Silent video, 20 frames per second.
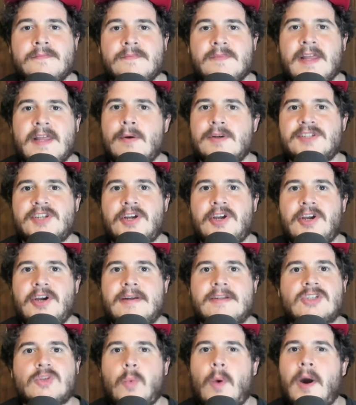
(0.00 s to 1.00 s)
There was a
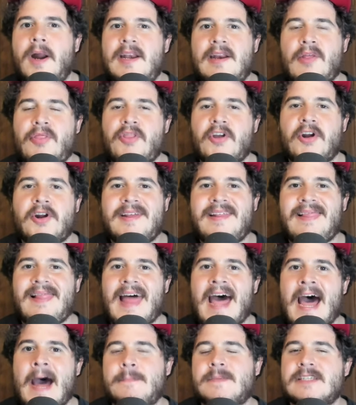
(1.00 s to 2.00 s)
good 20 to 30
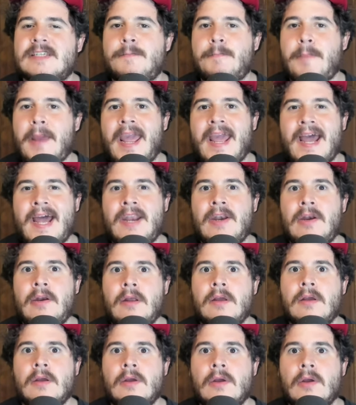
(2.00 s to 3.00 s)
lap span
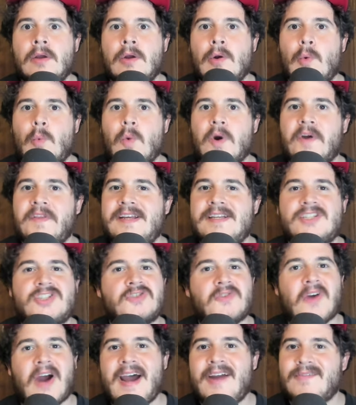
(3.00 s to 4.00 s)
where these
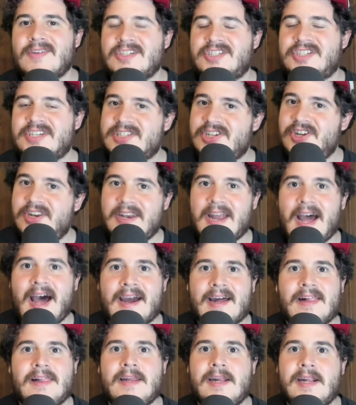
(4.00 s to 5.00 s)
drivers just could
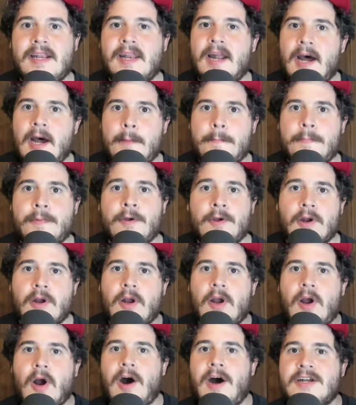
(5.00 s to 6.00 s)
not clean it up
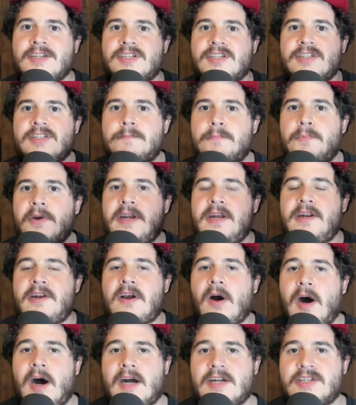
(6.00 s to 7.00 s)
Cautions breed
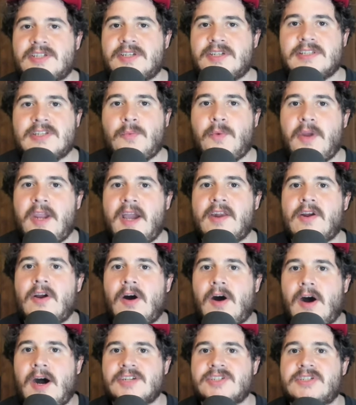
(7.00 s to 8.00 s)
cautions, and we had
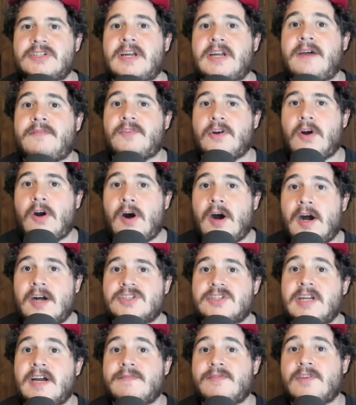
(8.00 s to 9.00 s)
caution after
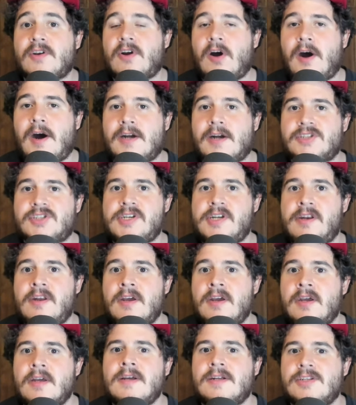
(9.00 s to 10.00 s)
caution after caution
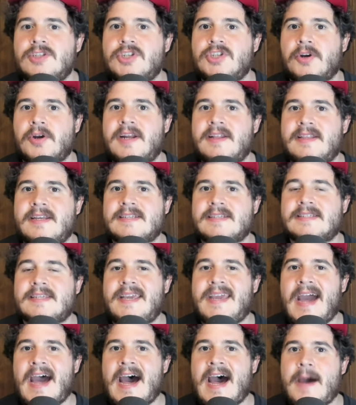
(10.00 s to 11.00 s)
during this
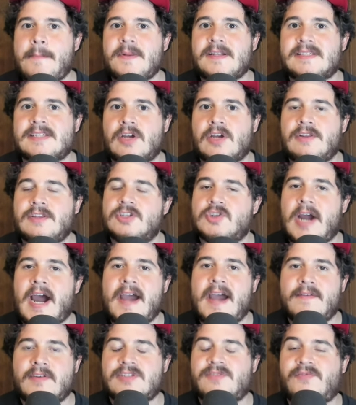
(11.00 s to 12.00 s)
gap until the
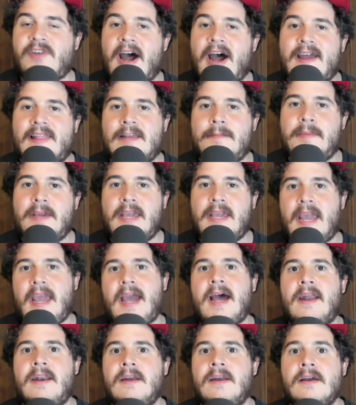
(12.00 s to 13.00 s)
drivers finally
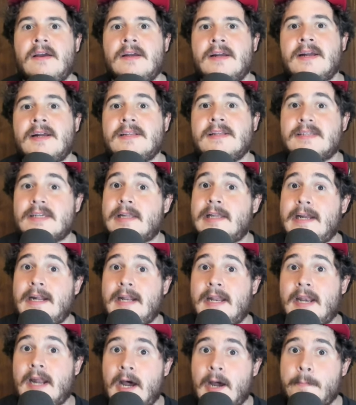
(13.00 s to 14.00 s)
began to clean
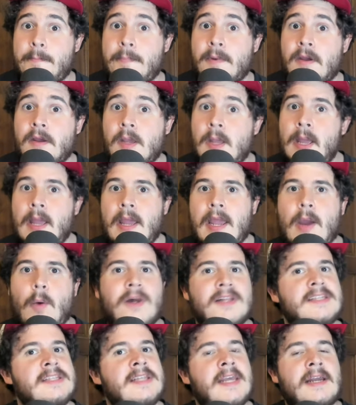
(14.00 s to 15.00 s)
it up. And
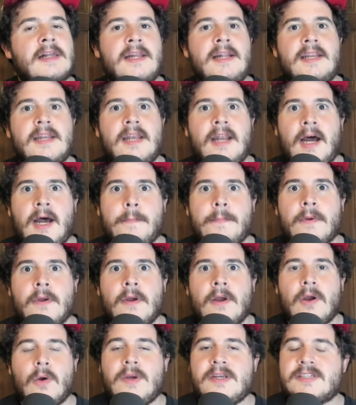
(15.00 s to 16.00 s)
once they cleaned it up,
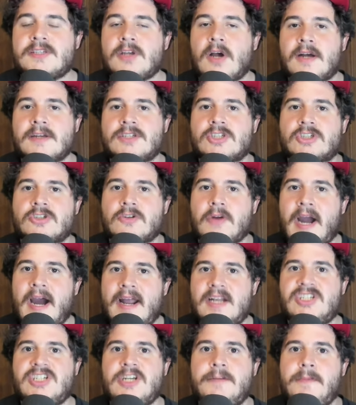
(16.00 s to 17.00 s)
we saw a
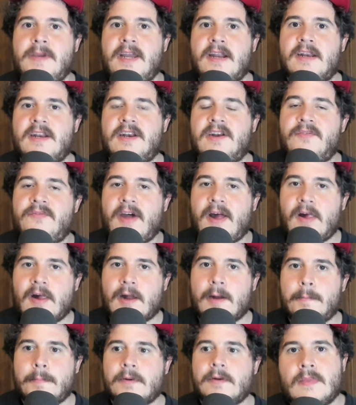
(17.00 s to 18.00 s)
strategy begin to
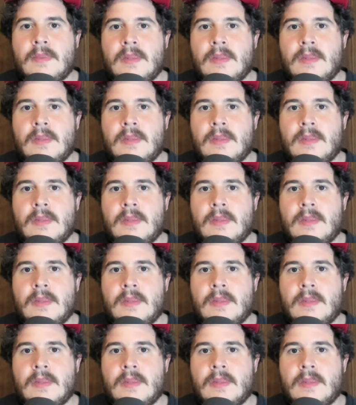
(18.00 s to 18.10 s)
develop.